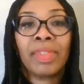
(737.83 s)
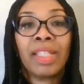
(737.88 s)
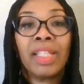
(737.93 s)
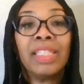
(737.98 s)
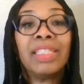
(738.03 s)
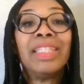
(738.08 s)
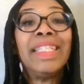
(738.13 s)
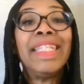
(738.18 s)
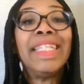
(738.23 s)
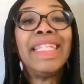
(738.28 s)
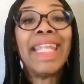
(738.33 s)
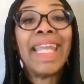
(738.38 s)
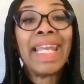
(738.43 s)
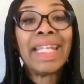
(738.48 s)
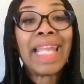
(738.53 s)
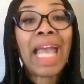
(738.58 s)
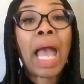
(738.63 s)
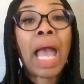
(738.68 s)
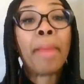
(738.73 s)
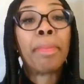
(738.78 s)
The
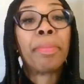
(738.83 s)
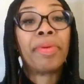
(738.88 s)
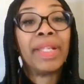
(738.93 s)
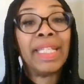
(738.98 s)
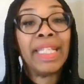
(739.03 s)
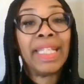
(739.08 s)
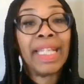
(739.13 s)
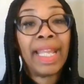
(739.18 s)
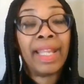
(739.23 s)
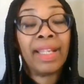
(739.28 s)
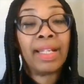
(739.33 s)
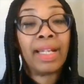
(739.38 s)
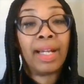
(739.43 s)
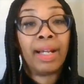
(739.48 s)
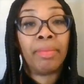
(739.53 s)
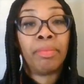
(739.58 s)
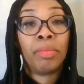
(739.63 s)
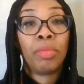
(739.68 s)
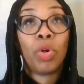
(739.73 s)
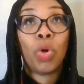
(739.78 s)
net operating
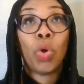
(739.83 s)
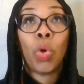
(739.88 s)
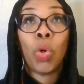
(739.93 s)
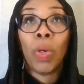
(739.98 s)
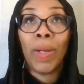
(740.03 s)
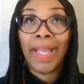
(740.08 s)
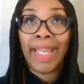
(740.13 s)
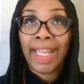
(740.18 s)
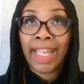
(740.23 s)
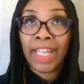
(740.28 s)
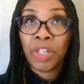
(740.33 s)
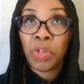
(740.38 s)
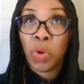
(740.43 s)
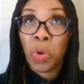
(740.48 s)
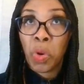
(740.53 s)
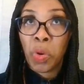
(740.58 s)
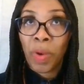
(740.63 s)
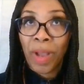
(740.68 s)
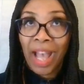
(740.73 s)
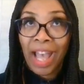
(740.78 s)
income, or
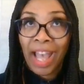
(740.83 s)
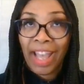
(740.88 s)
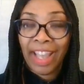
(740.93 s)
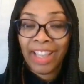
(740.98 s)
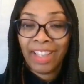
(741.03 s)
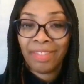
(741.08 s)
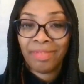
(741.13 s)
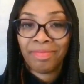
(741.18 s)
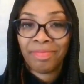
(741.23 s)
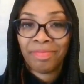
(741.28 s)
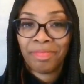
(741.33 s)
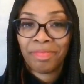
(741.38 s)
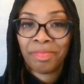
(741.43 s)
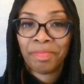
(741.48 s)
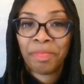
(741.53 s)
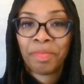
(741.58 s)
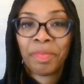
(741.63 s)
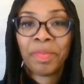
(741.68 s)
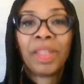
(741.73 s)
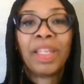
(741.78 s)
NOI,
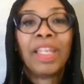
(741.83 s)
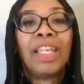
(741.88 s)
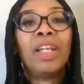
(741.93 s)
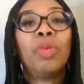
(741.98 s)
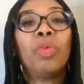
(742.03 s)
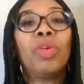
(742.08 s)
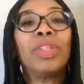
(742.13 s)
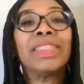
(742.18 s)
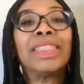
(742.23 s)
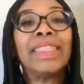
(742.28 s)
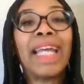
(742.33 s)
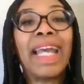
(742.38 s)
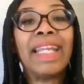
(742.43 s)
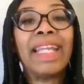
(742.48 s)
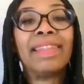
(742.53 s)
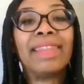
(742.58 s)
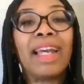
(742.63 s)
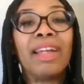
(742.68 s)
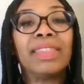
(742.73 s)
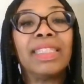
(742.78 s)
was
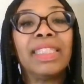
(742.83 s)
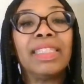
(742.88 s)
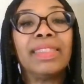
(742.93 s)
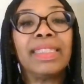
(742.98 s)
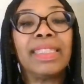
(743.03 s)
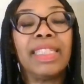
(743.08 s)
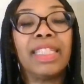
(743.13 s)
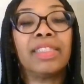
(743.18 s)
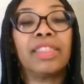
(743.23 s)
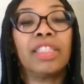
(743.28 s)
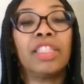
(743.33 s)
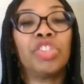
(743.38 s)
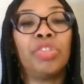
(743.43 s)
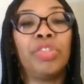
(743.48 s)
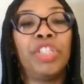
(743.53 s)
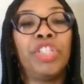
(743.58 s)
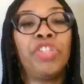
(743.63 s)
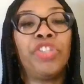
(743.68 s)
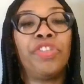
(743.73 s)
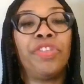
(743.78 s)

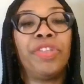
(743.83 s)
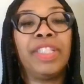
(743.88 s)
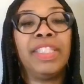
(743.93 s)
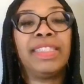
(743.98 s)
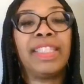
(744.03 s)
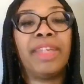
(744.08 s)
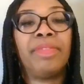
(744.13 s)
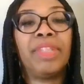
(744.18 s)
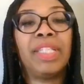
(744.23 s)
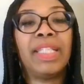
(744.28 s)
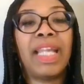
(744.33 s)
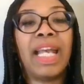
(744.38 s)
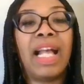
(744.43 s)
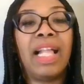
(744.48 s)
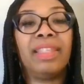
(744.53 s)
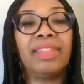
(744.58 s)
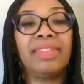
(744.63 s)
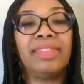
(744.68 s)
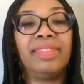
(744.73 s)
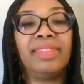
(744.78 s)

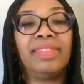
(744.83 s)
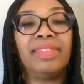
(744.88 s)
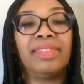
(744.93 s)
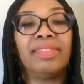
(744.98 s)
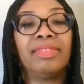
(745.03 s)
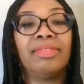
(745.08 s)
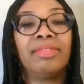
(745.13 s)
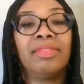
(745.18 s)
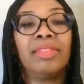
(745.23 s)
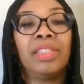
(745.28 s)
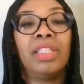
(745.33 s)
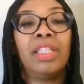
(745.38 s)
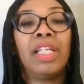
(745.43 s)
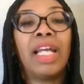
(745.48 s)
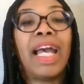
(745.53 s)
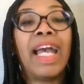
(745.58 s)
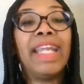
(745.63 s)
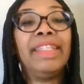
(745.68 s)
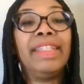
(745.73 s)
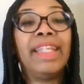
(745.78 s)
$9,637.
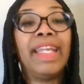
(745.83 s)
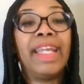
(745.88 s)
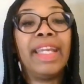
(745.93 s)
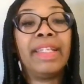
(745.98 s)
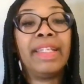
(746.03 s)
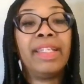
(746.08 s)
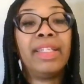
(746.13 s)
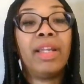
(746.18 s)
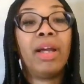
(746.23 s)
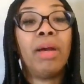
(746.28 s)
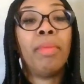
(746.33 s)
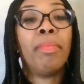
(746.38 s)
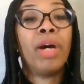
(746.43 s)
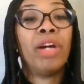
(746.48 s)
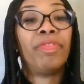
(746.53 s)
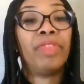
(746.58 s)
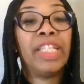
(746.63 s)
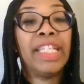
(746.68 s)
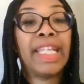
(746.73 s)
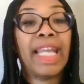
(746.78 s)
I netted a
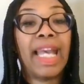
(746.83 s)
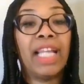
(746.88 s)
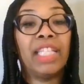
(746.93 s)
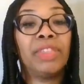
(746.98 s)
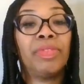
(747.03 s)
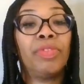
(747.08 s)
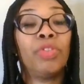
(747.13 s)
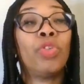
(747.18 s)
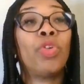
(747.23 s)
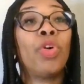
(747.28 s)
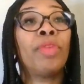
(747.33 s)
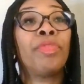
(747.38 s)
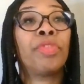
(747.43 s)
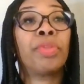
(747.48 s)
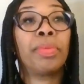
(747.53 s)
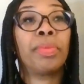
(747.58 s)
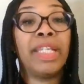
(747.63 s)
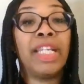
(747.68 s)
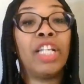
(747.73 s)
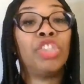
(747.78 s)
monthly cash flow of
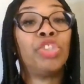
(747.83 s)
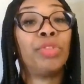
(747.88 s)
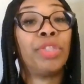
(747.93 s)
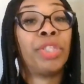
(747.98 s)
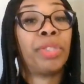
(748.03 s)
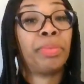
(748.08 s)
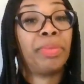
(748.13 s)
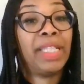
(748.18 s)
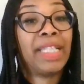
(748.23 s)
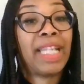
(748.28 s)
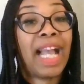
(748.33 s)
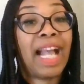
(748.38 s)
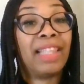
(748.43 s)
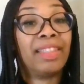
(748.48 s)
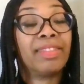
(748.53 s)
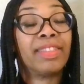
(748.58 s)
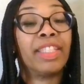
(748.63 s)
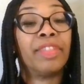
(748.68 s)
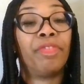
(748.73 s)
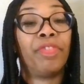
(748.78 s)

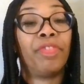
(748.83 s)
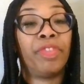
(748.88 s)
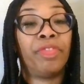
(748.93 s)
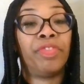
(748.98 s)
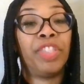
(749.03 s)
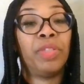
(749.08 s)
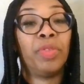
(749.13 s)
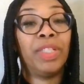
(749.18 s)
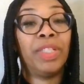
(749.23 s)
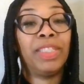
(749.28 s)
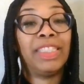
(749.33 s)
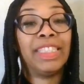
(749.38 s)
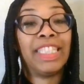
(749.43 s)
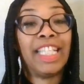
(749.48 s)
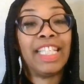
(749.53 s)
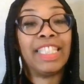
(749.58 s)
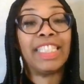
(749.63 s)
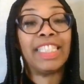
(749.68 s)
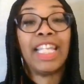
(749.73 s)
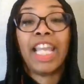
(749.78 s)

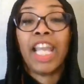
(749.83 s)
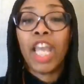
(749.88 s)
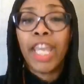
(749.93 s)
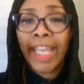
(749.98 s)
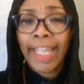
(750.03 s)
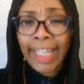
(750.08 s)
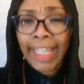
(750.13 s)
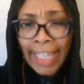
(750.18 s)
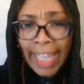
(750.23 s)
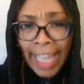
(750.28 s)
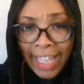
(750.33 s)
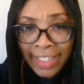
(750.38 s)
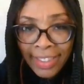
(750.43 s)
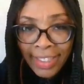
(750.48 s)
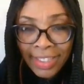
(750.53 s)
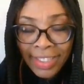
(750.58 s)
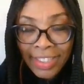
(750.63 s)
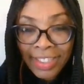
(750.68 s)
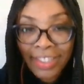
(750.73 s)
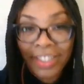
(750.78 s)
$303.51.
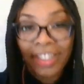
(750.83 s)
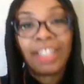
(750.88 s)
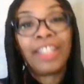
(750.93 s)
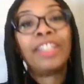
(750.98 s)
Yes!